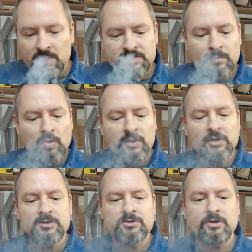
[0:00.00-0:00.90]

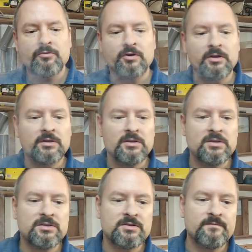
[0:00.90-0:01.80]
smoking a cigarette
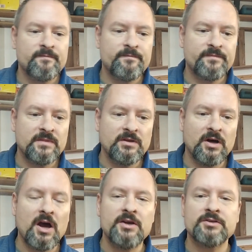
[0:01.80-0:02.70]
is the
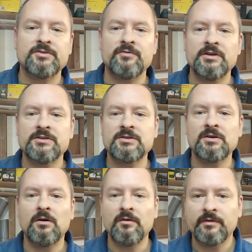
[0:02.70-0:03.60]
highest risk
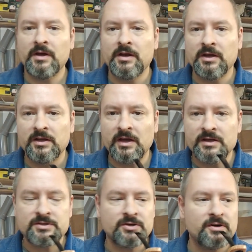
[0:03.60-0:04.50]
of getting
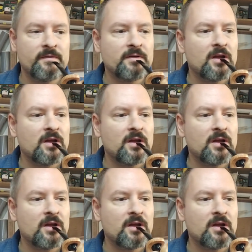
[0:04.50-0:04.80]
cancer